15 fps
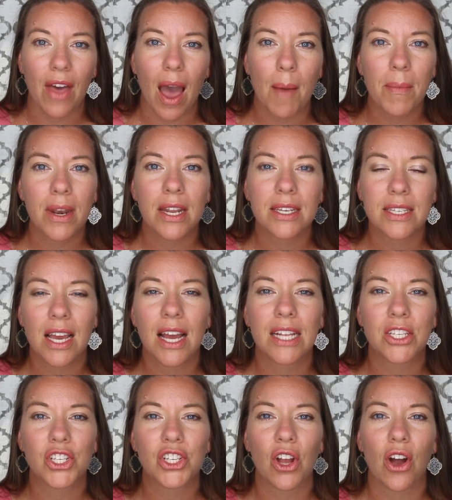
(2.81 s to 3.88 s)
I'm gonna
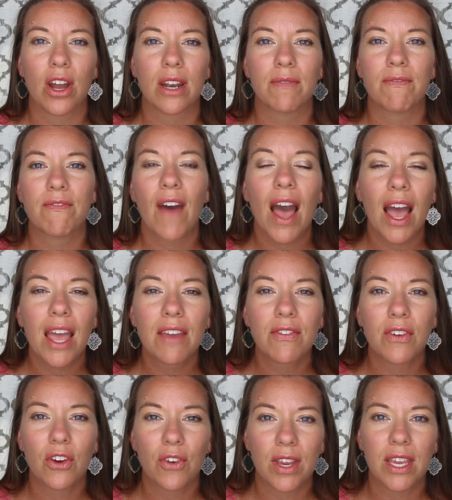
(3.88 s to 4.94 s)
touch on 5
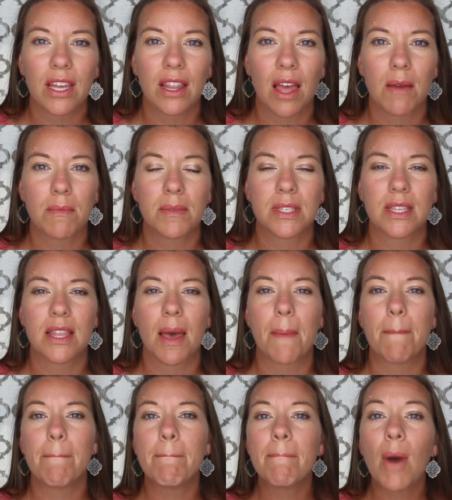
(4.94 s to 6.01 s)
curriculums that
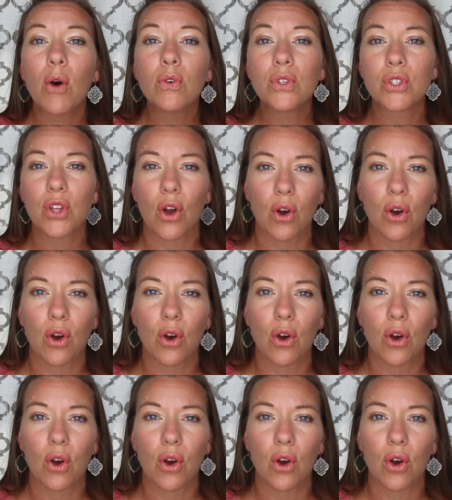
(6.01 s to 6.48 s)
most